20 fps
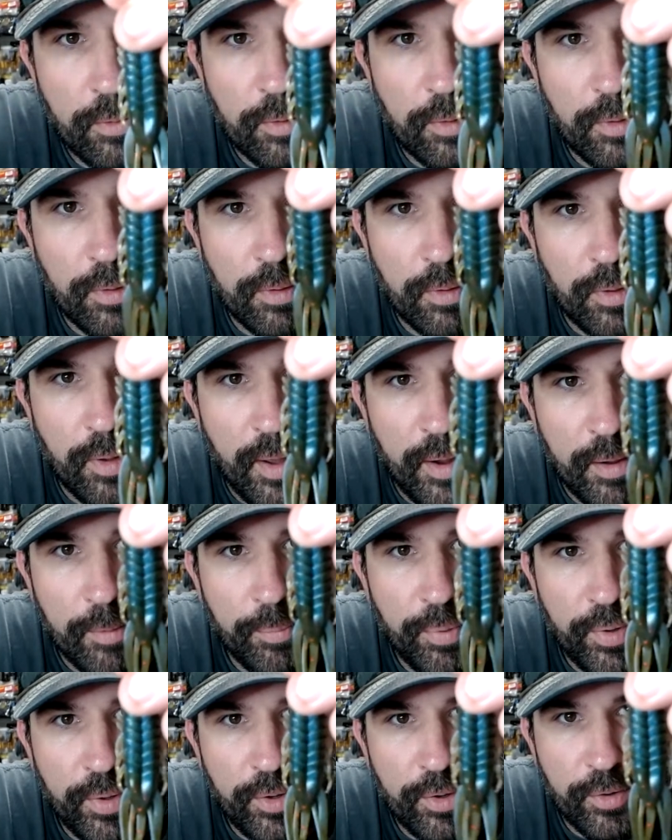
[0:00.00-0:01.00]
I
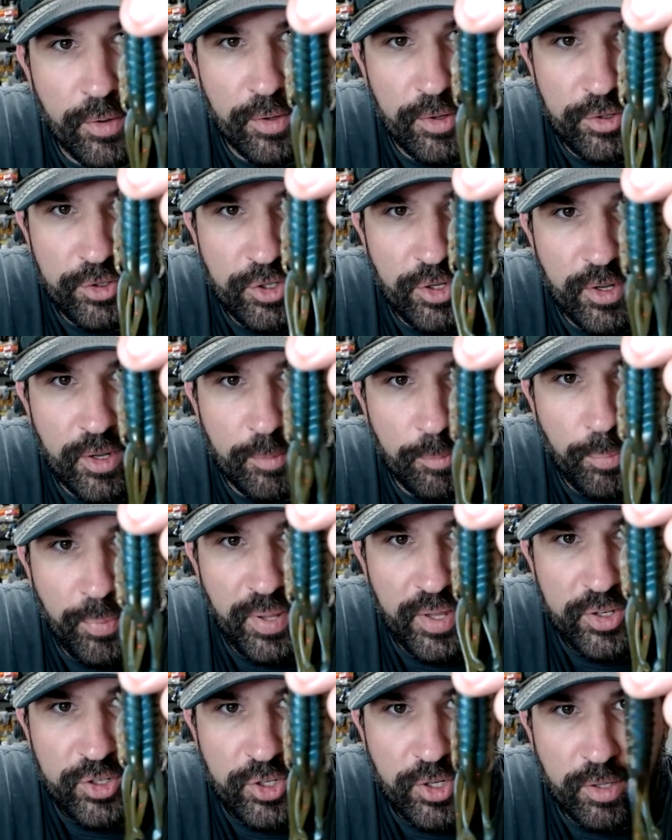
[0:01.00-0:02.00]
can put it on a jig and
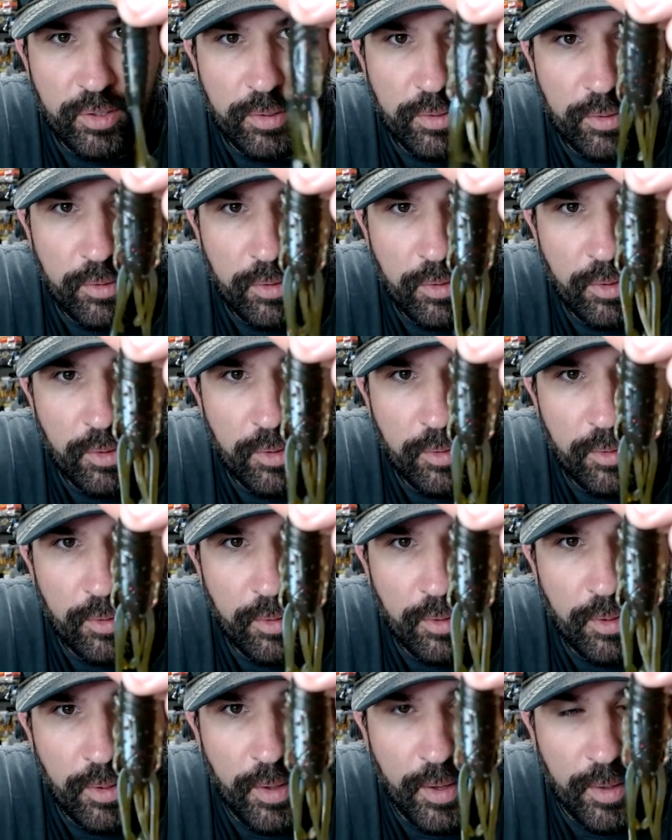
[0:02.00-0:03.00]
pitch it.
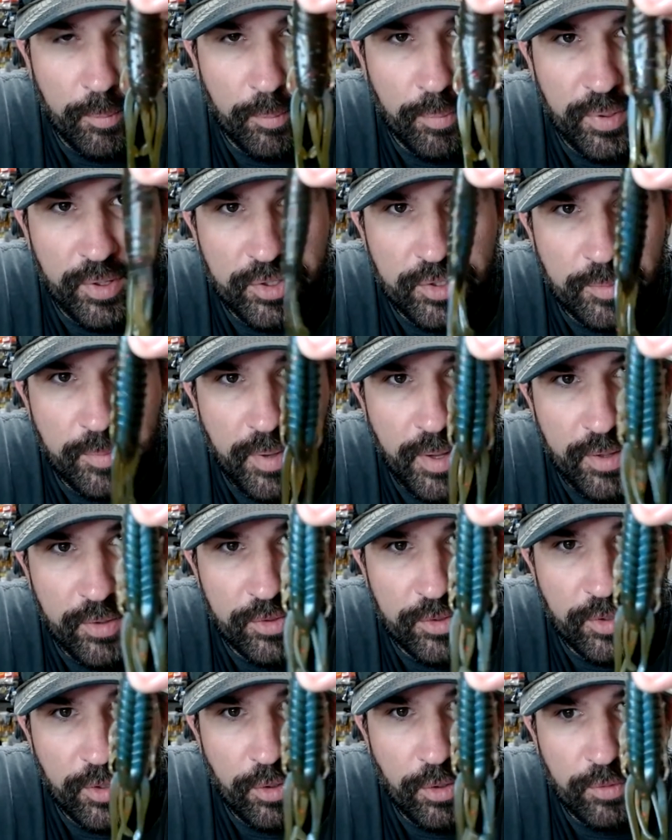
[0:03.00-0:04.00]
I can pitch it by
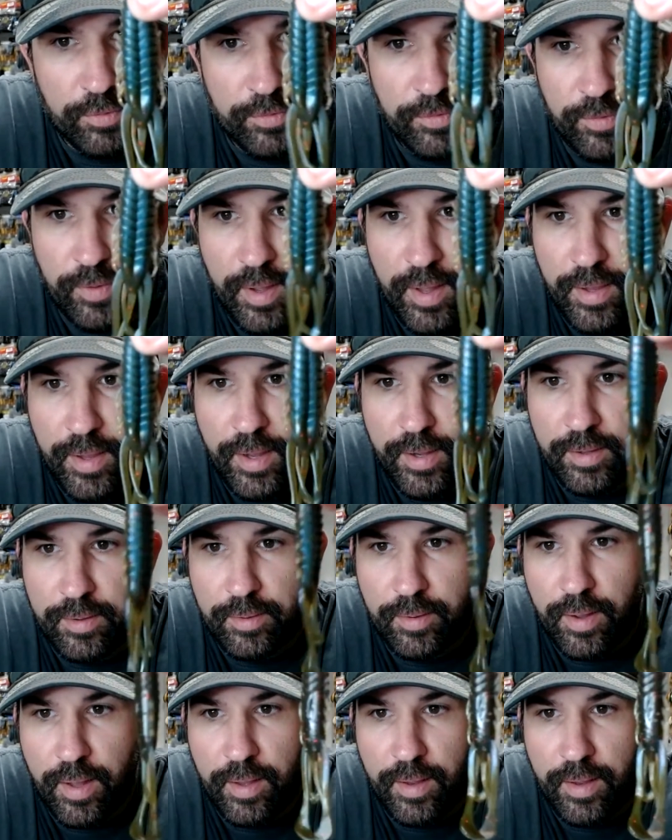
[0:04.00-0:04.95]
itself. I like